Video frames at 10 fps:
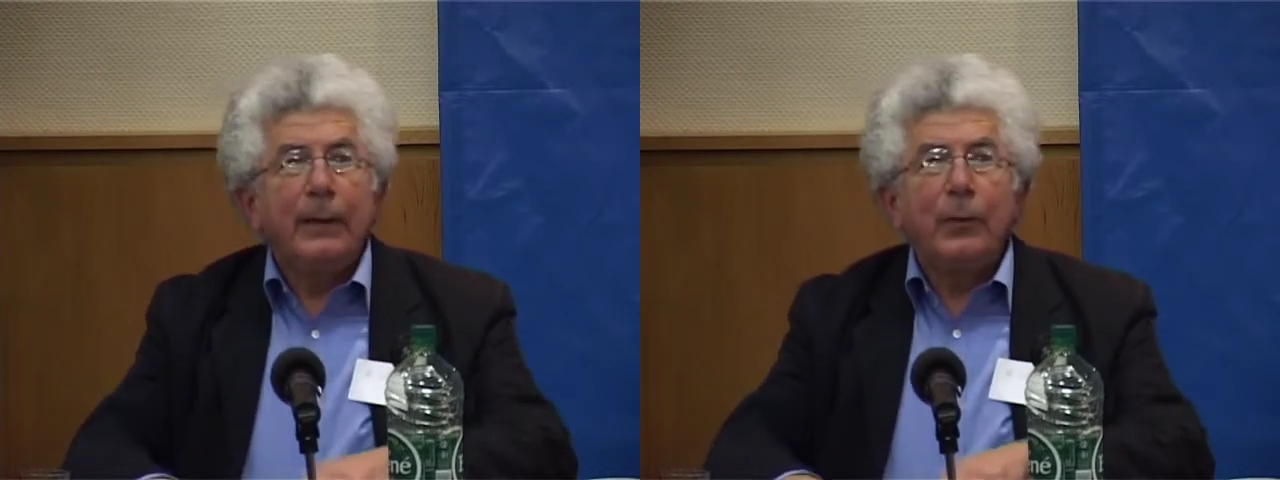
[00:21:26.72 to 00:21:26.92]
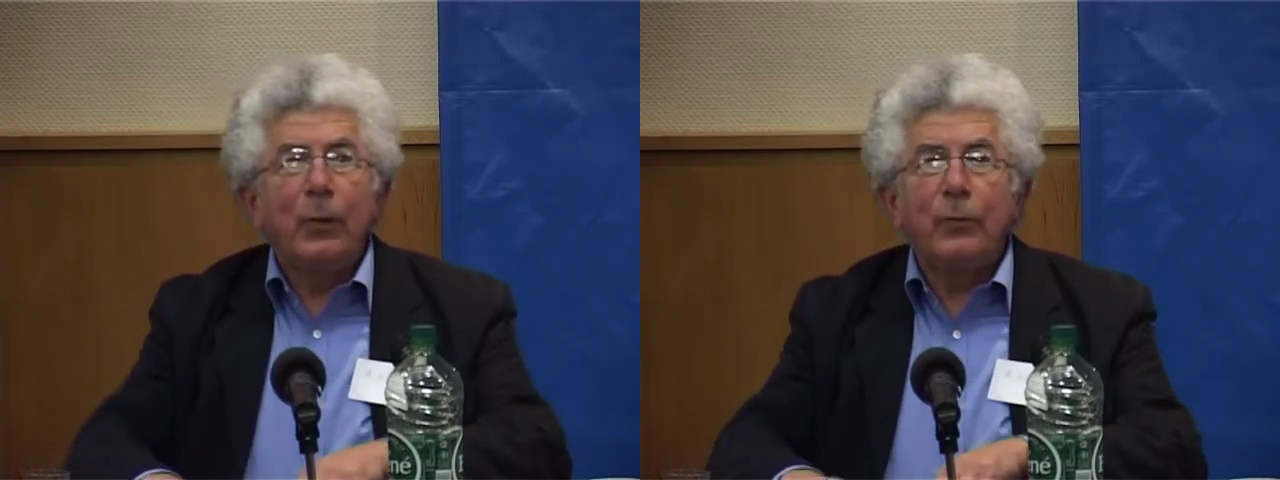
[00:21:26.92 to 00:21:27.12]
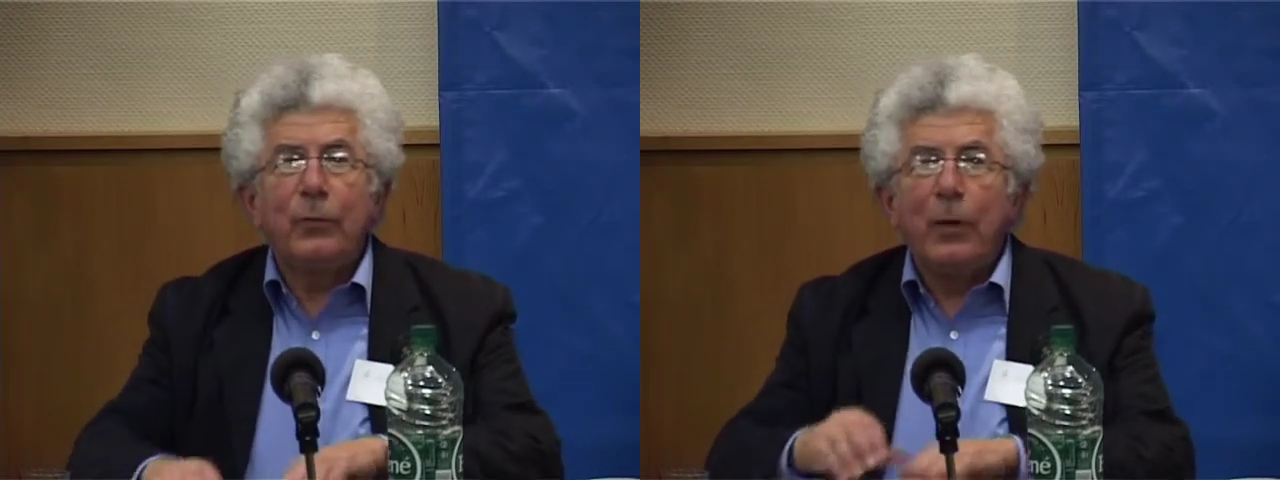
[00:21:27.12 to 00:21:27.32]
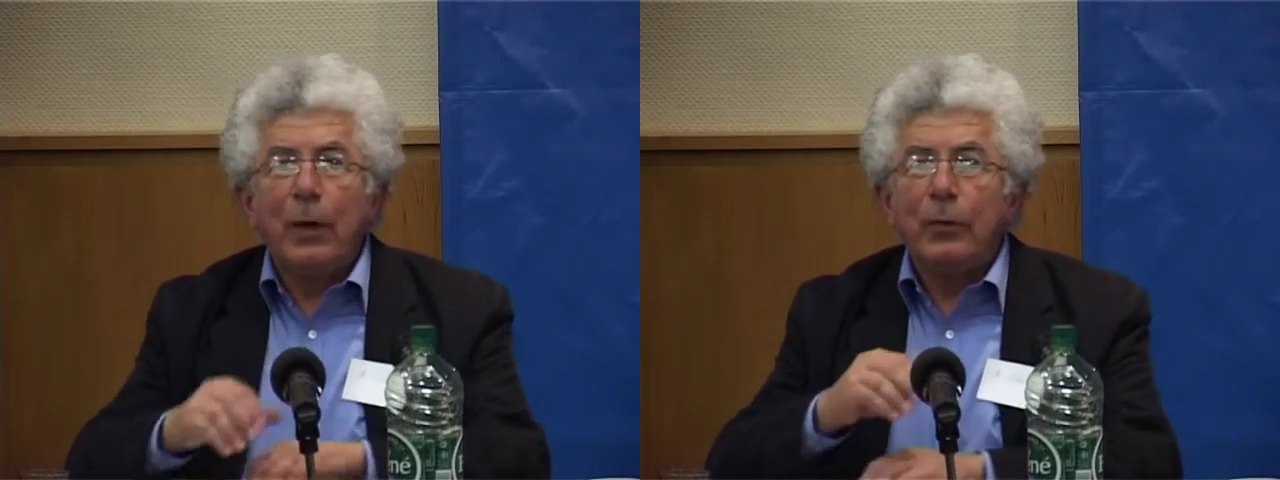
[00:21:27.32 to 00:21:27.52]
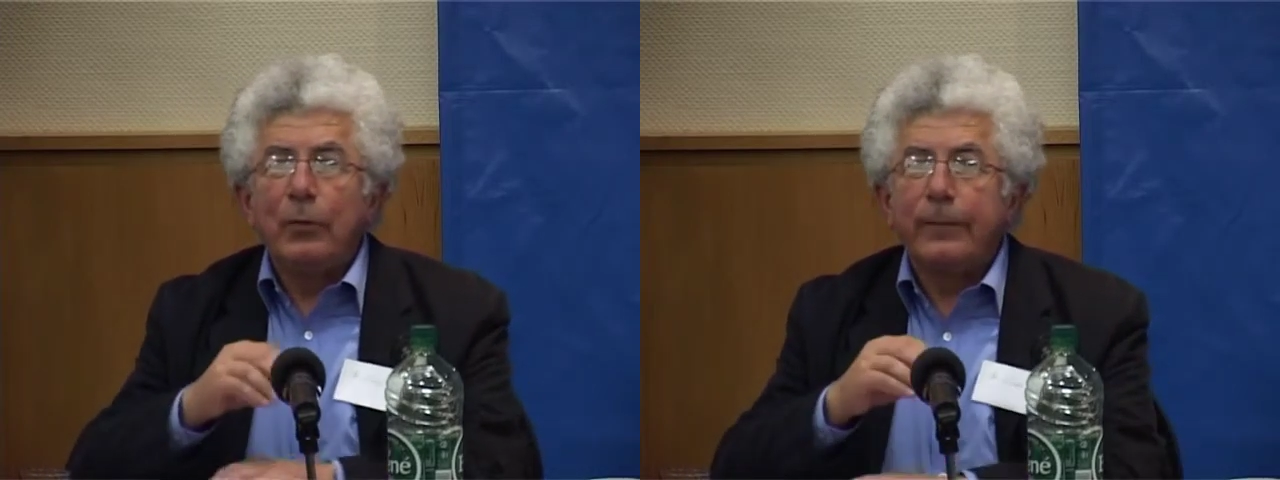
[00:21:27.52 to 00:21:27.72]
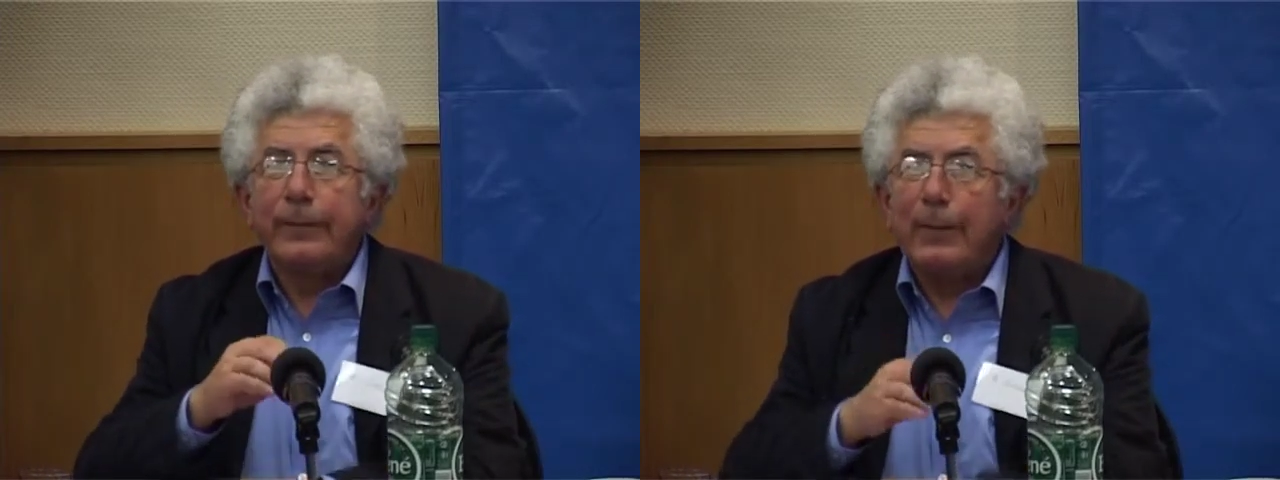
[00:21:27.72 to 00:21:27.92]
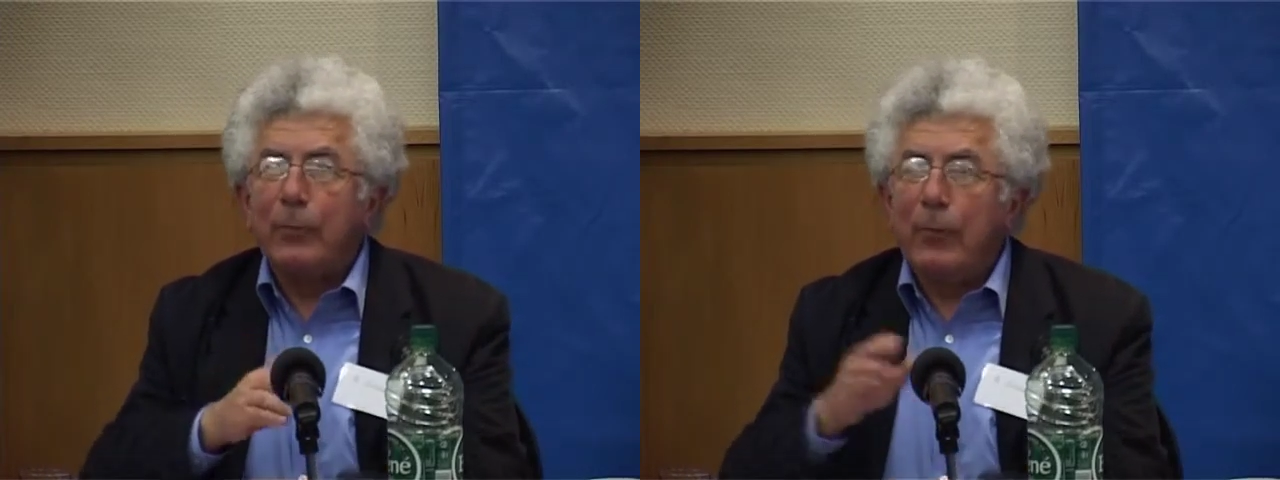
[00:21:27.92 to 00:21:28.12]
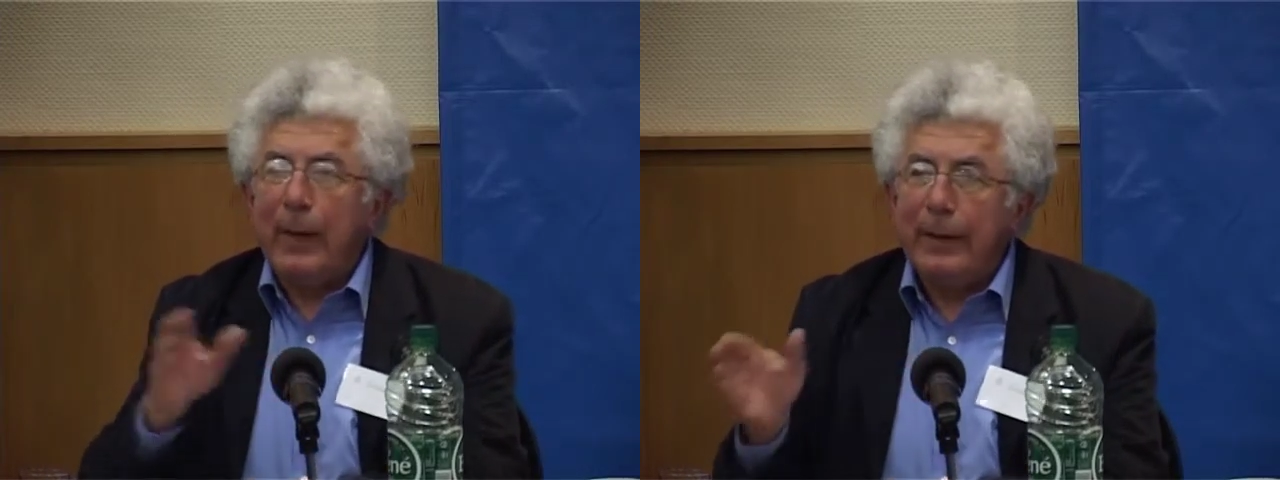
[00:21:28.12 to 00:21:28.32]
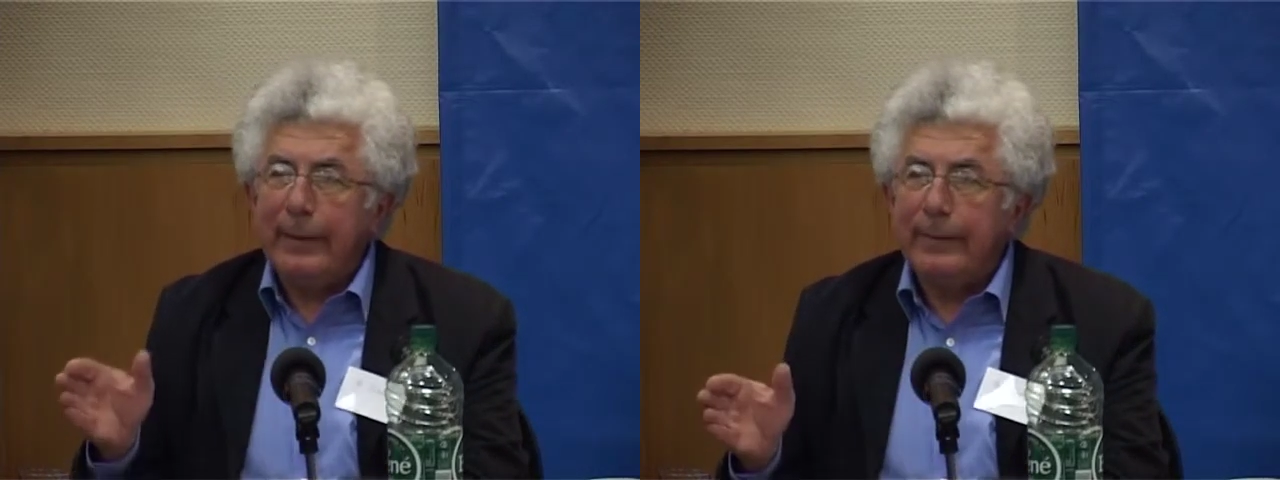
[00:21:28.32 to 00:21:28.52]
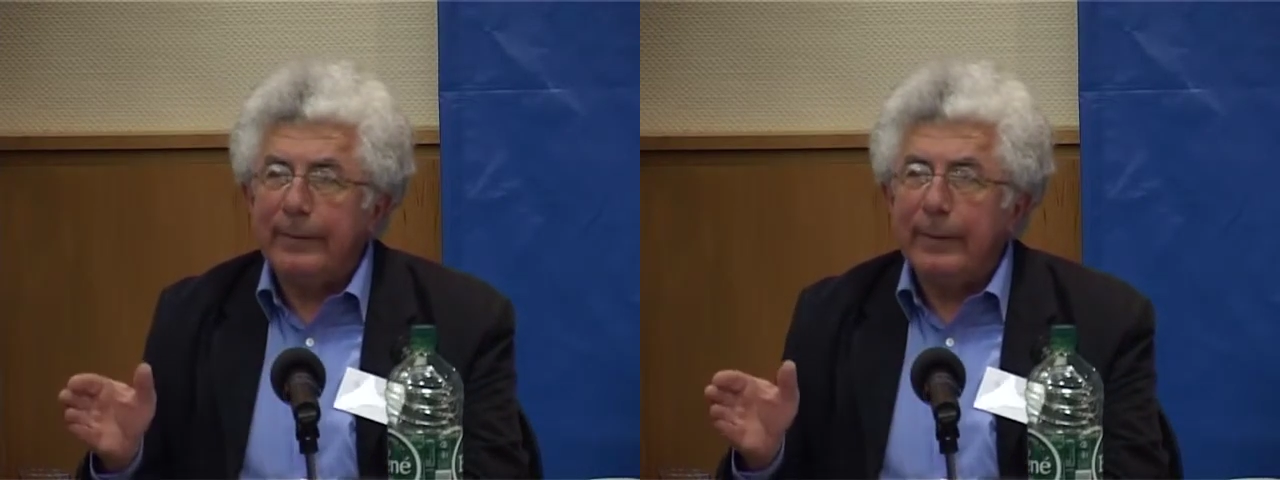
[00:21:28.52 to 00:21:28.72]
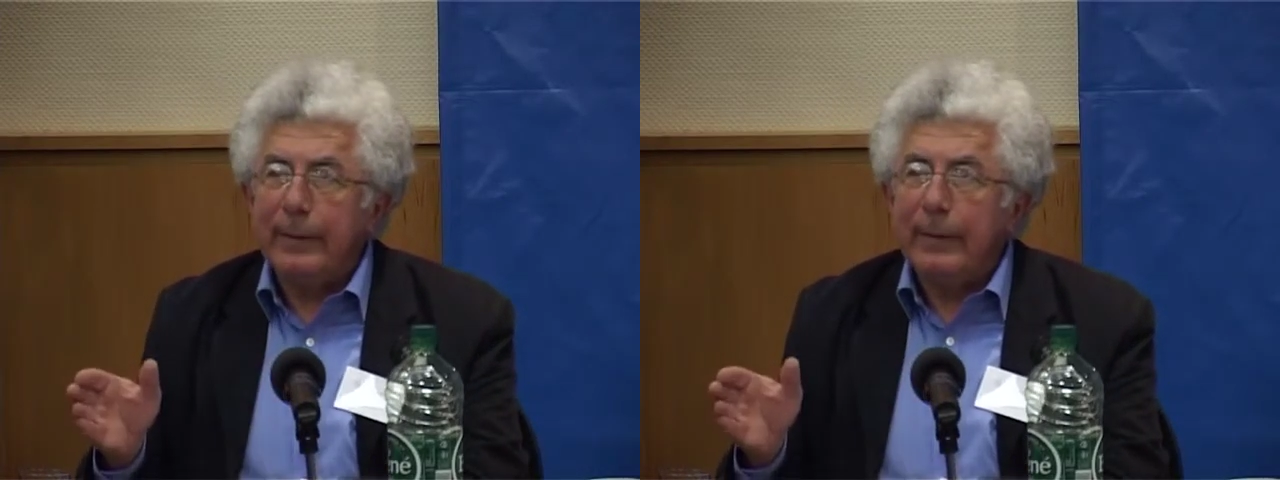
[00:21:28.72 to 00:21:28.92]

not to summarize